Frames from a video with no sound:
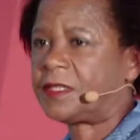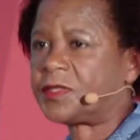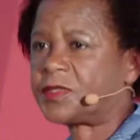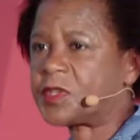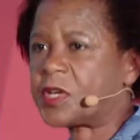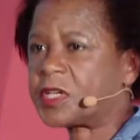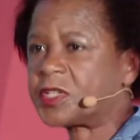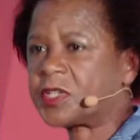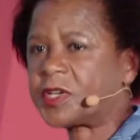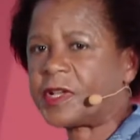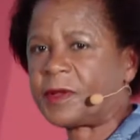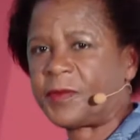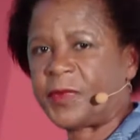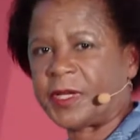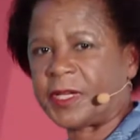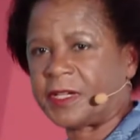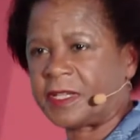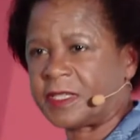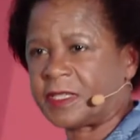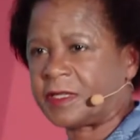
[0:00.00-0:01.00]
structural
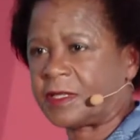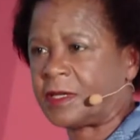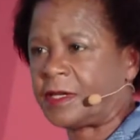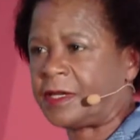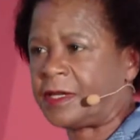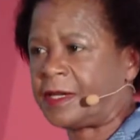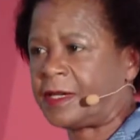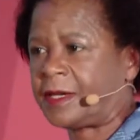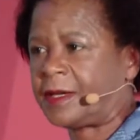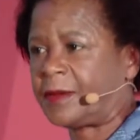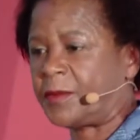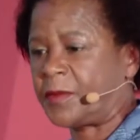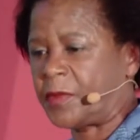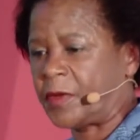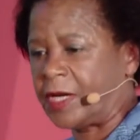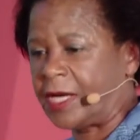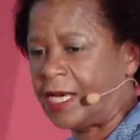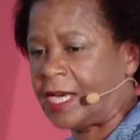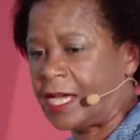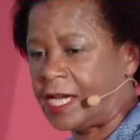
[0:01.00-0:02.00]
barriers are
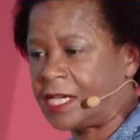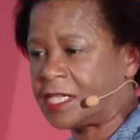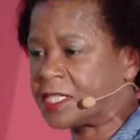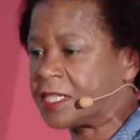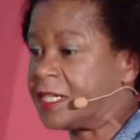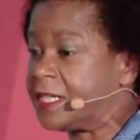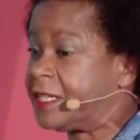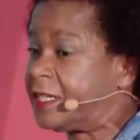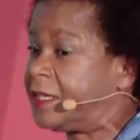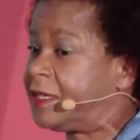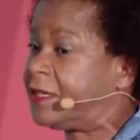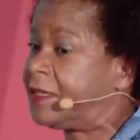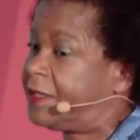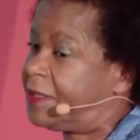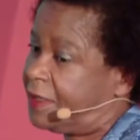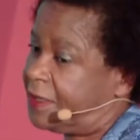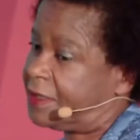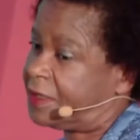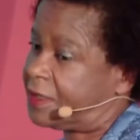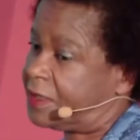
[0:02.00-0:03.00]

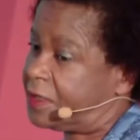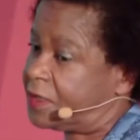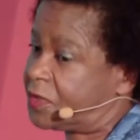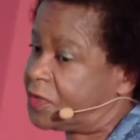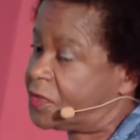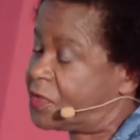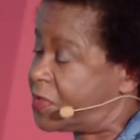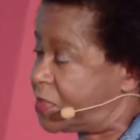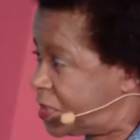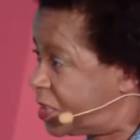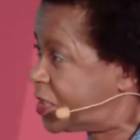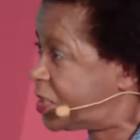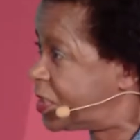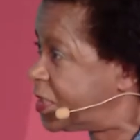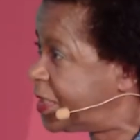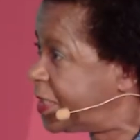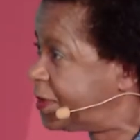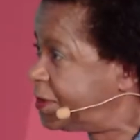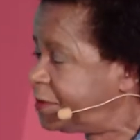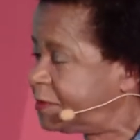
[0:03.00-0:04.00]
largely
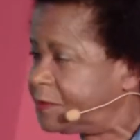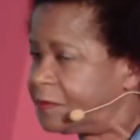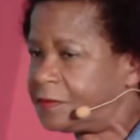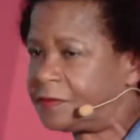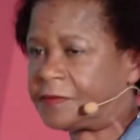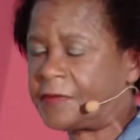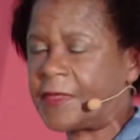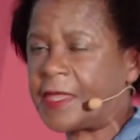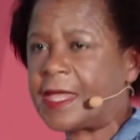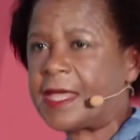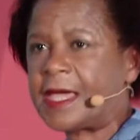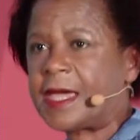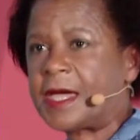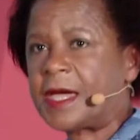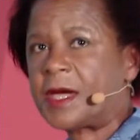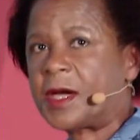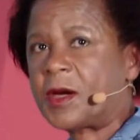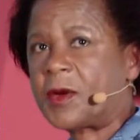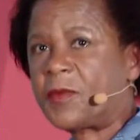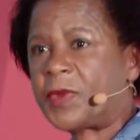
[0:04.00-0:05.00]
traditional,
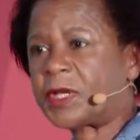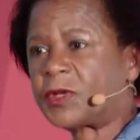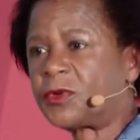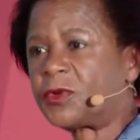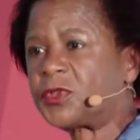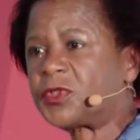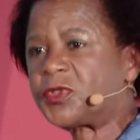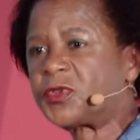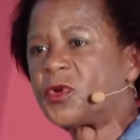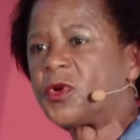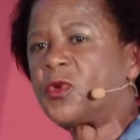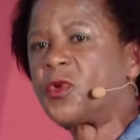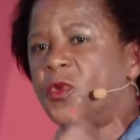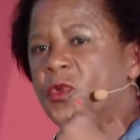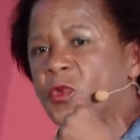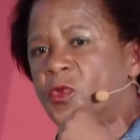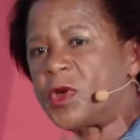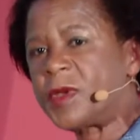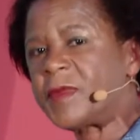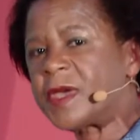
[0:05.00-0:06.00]
but also
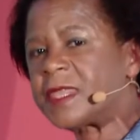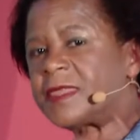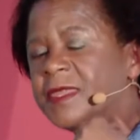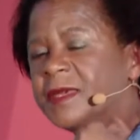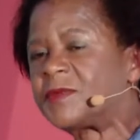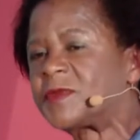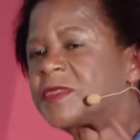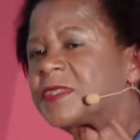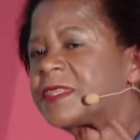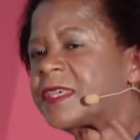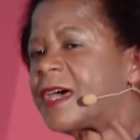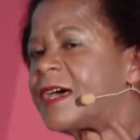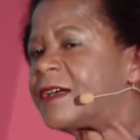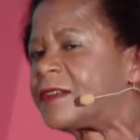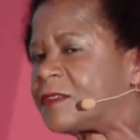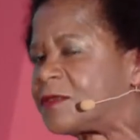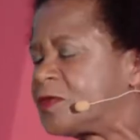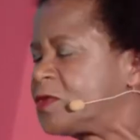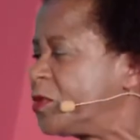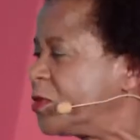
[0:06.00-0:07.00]
women
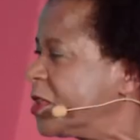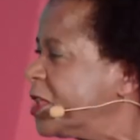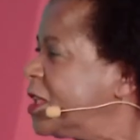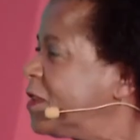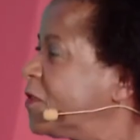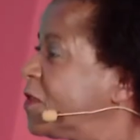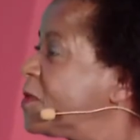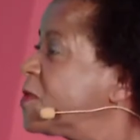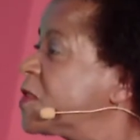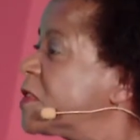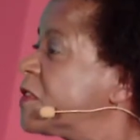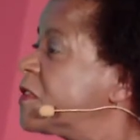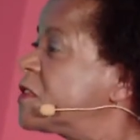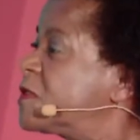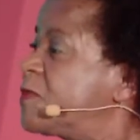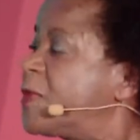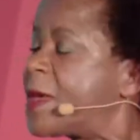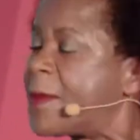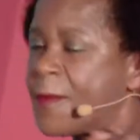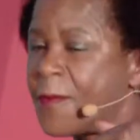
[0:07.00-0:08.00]
themselves don't give
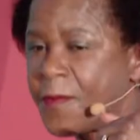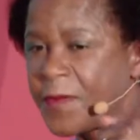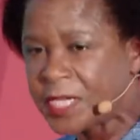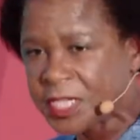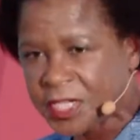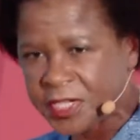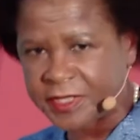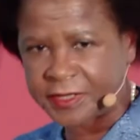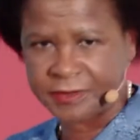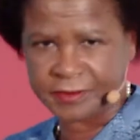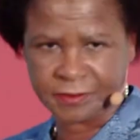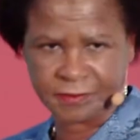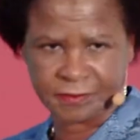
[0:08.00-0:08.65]
themselves permission